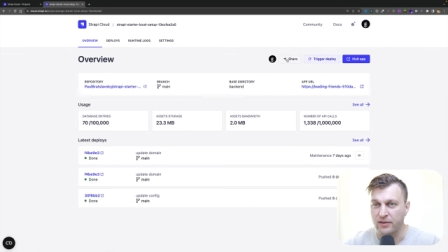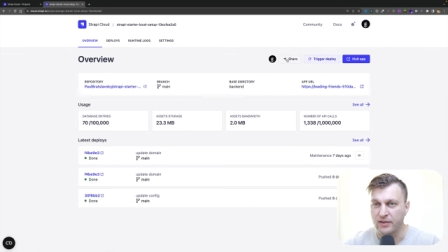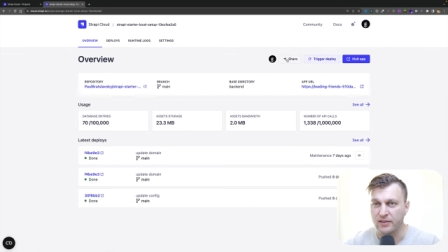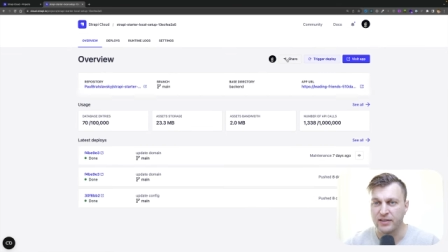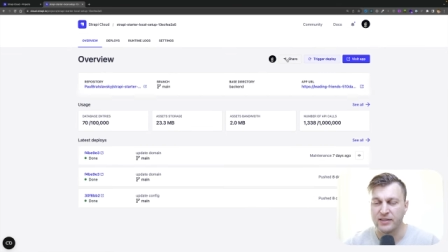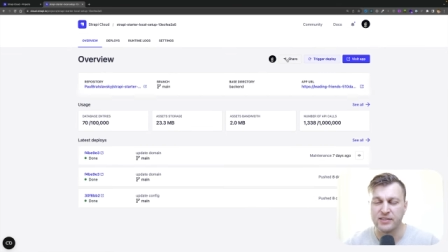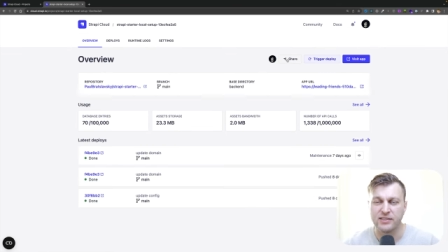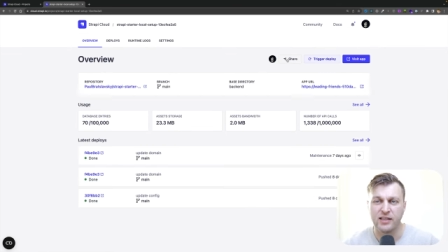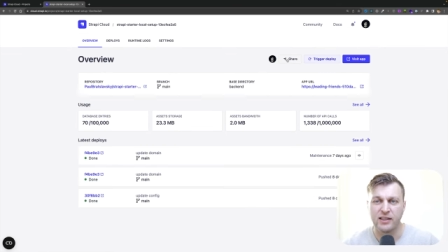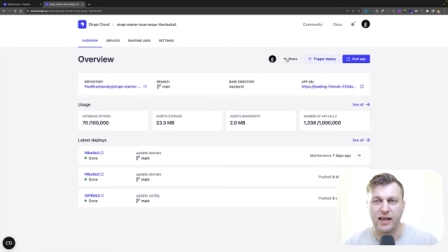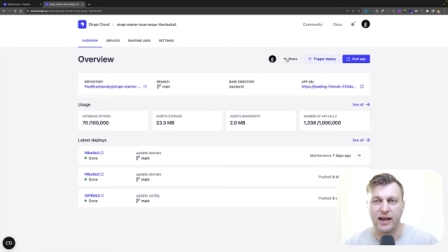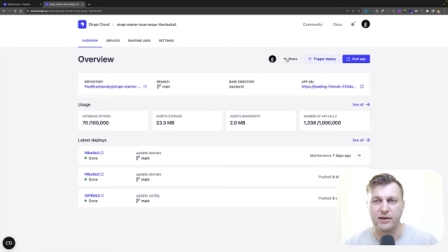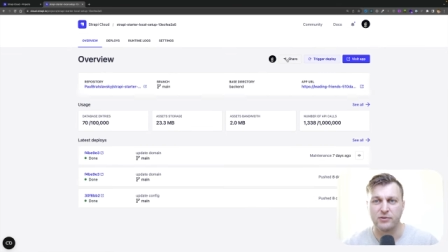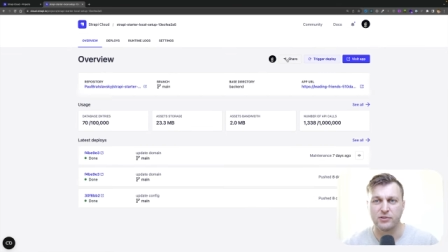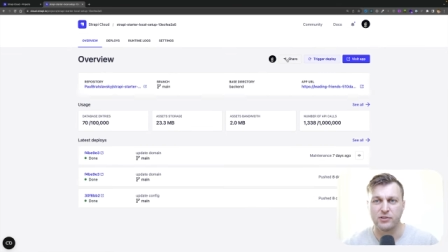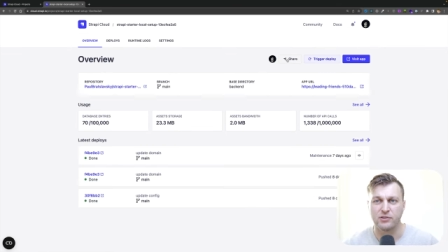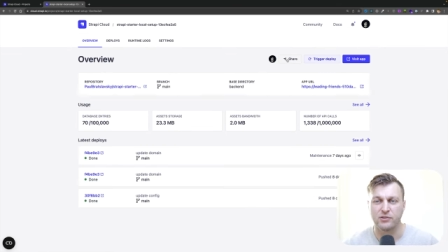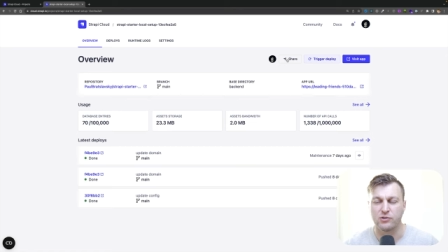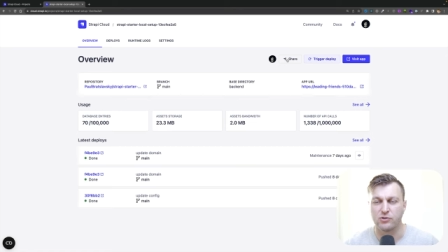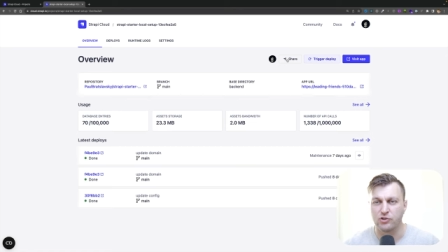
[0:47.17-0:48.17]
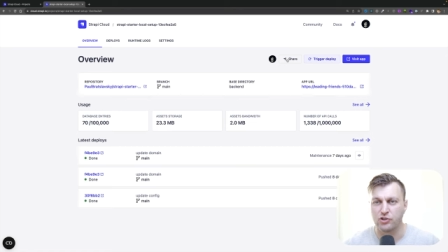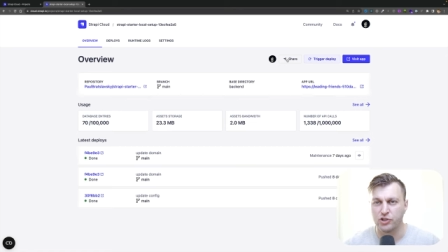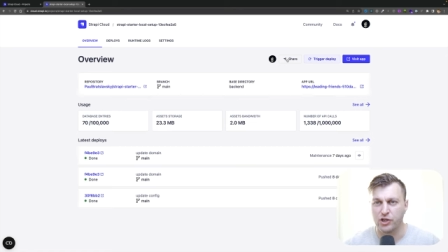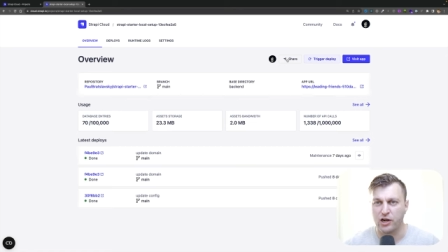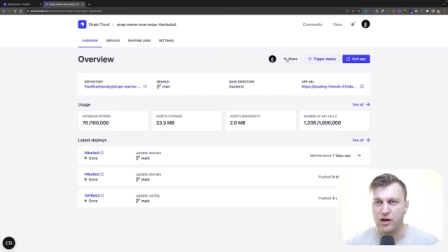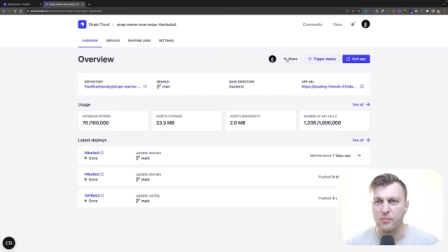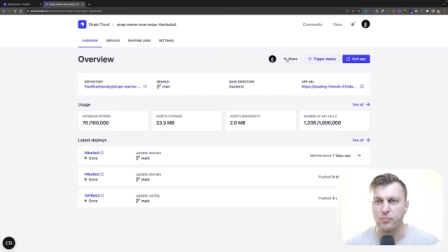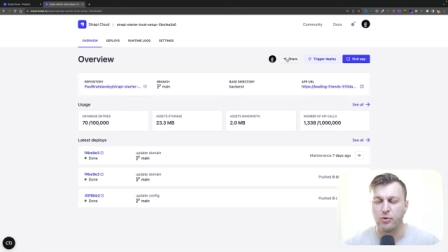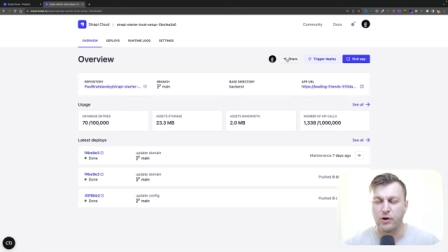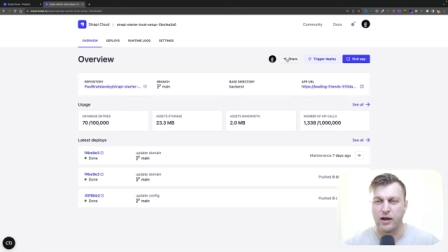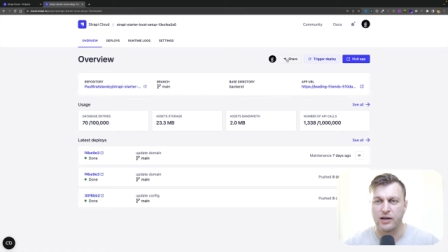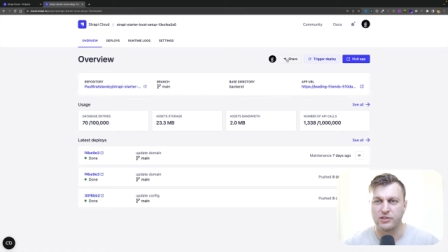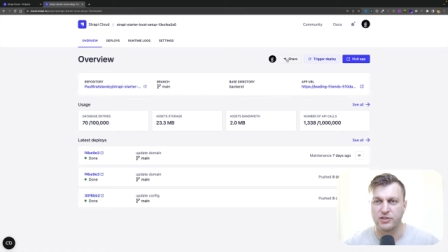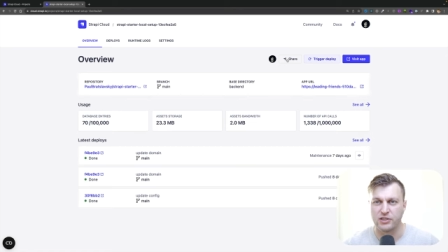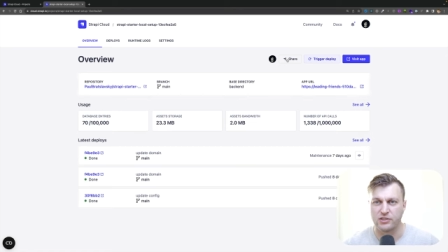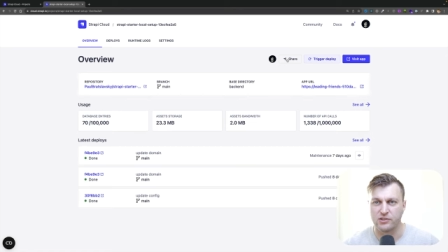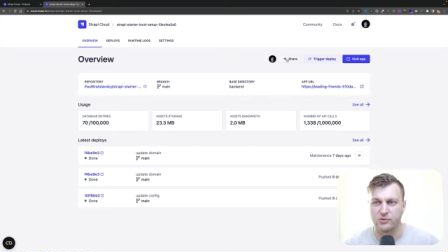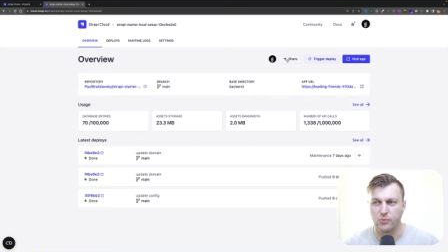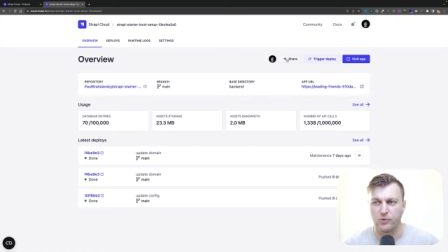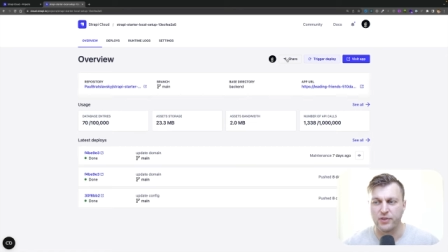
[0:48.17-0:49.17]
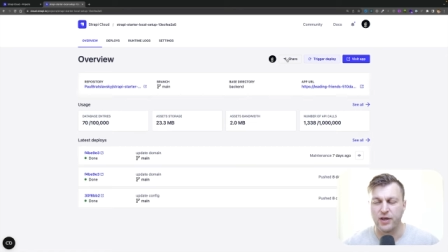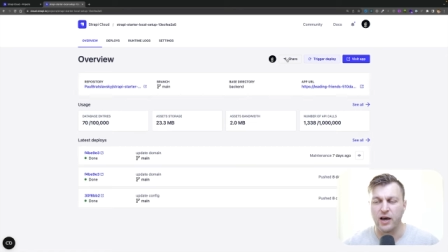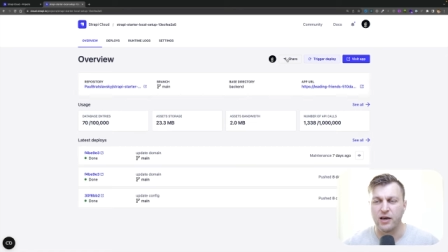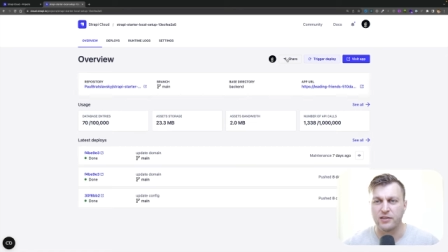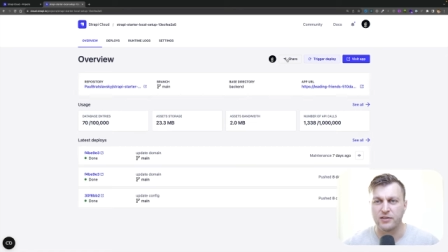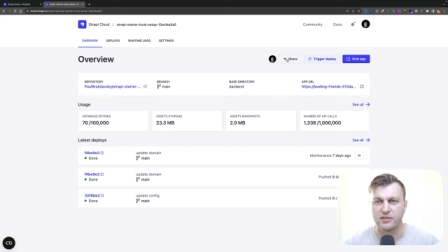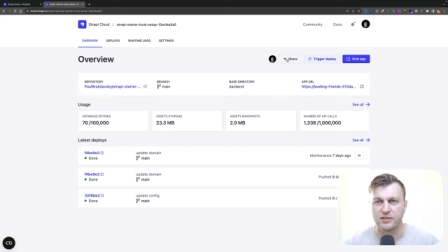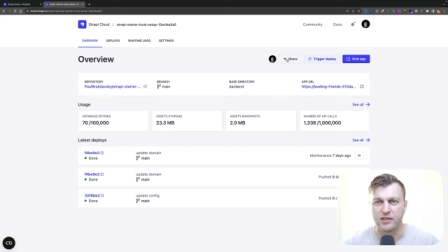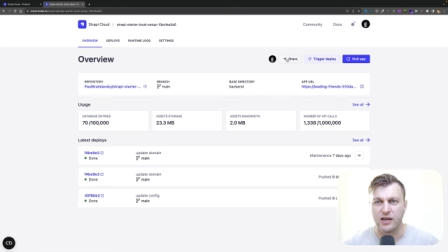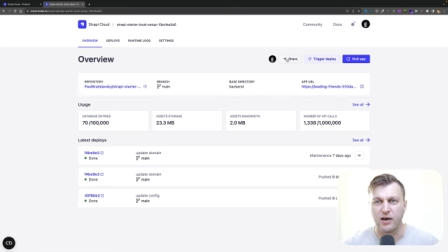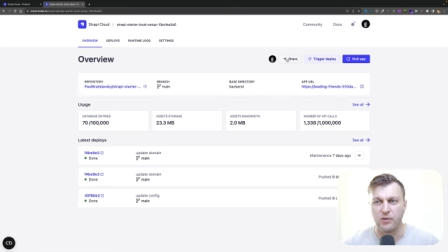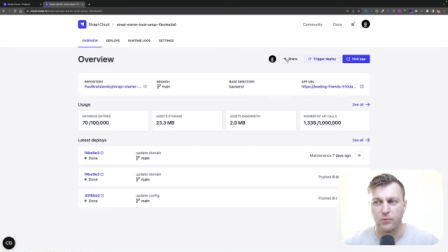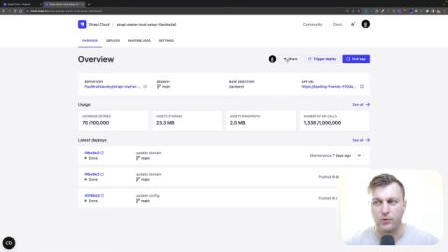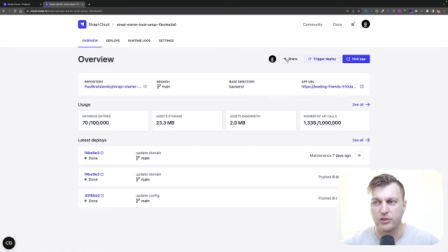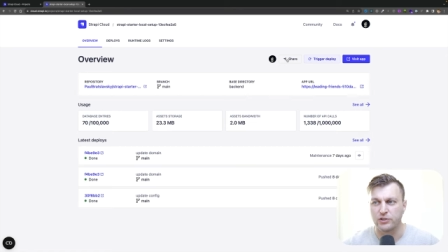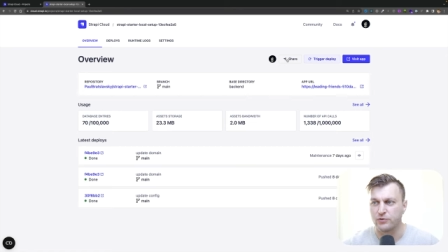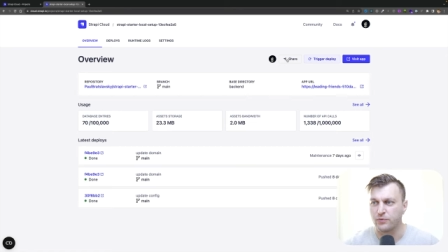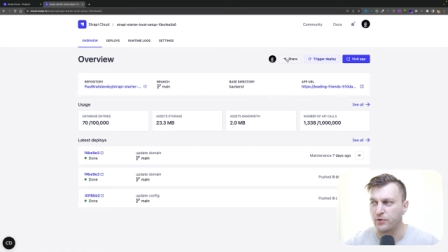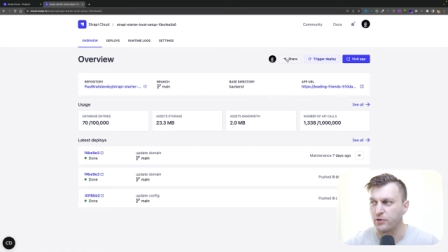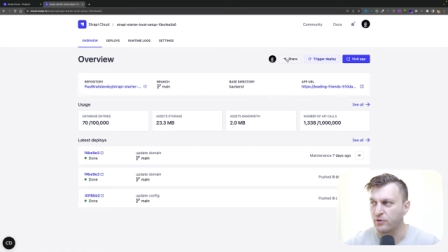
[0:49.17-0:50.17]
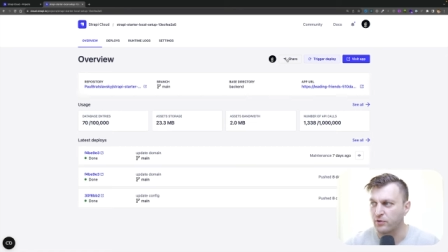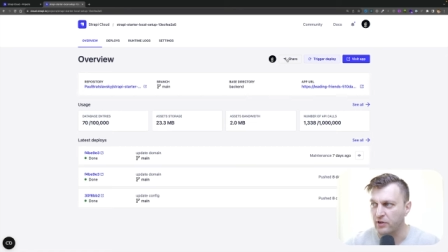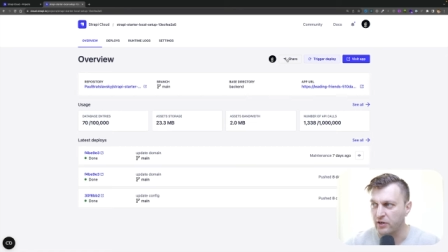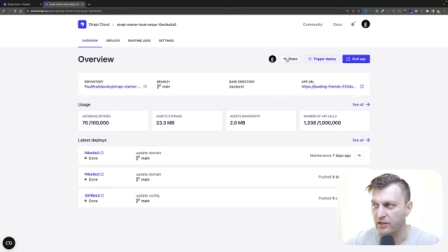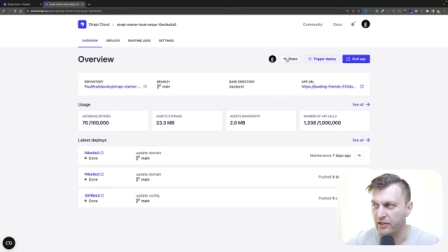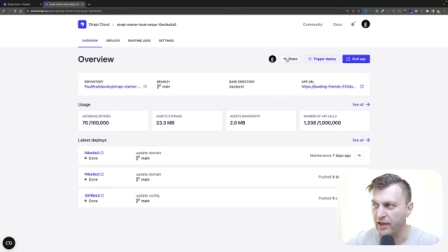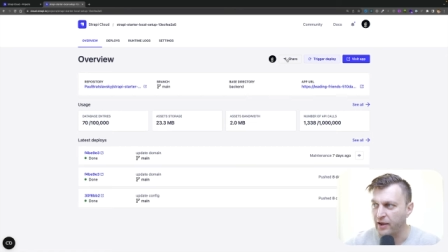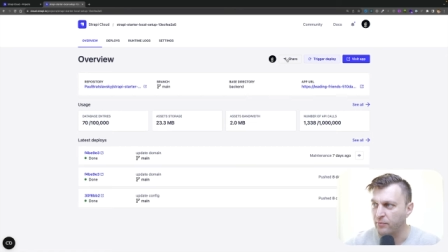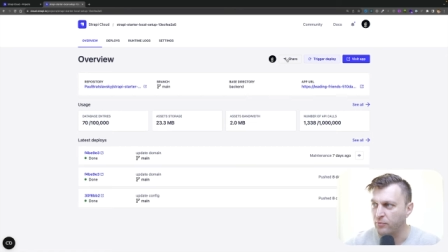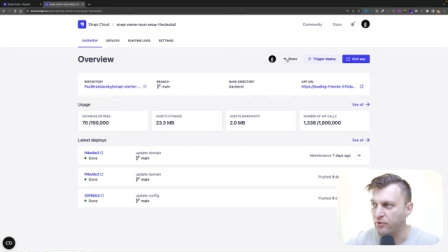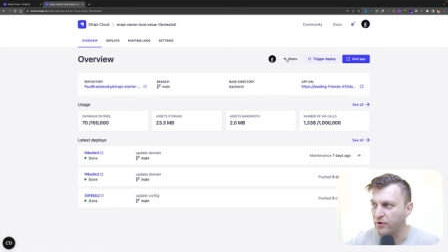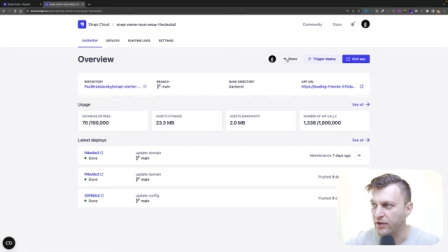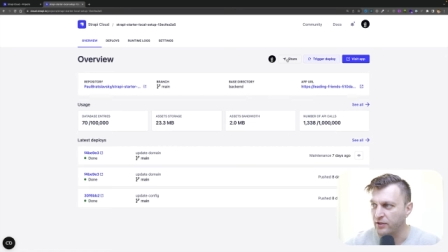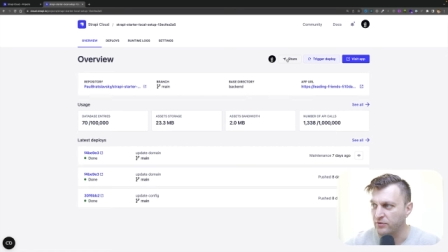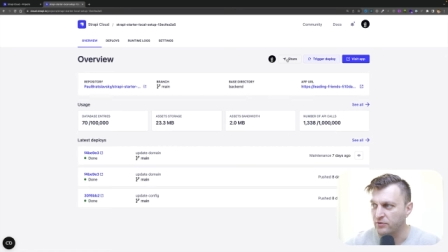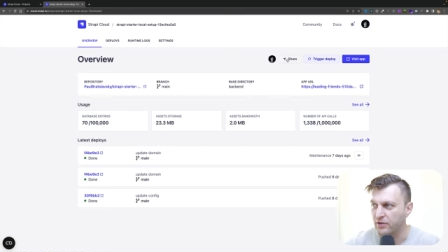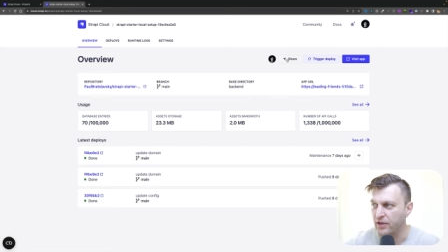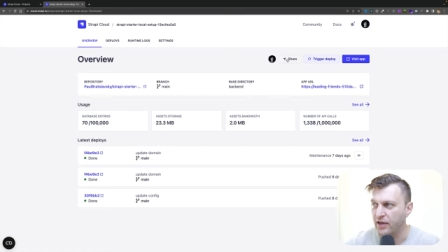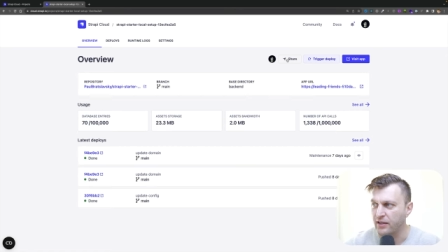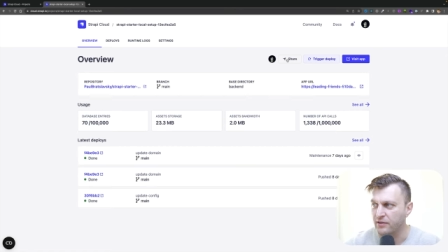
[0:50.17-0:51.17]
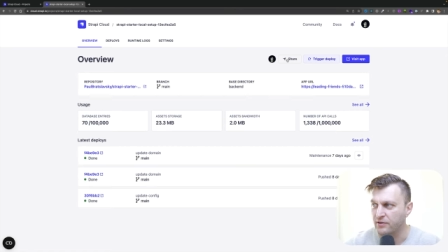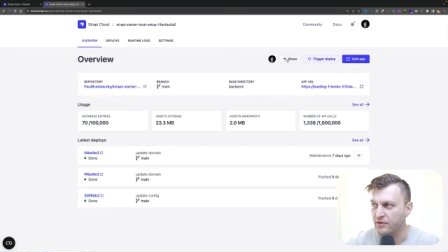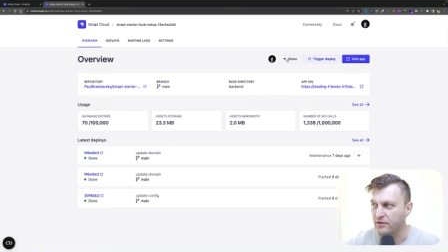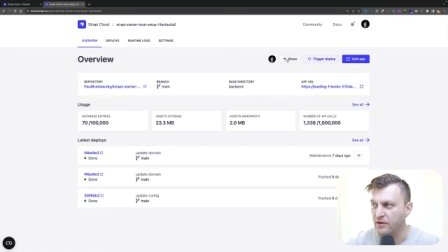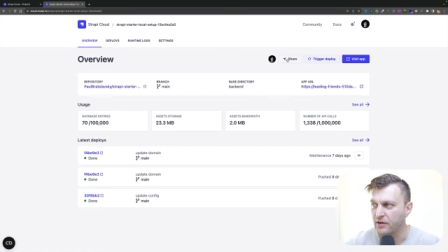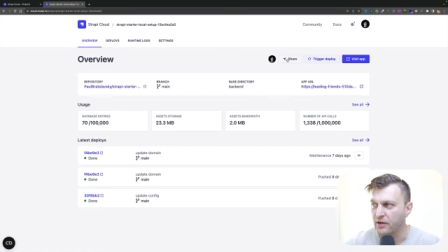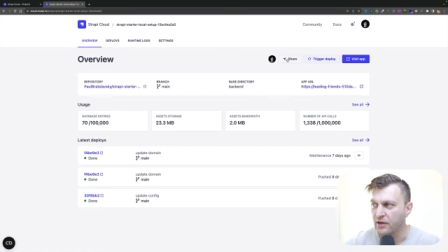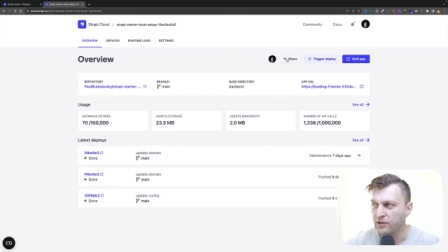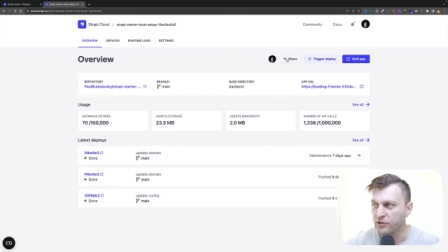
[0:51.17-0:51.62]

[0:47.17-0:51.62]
This allows us to share projects with others on which we could collaborate together.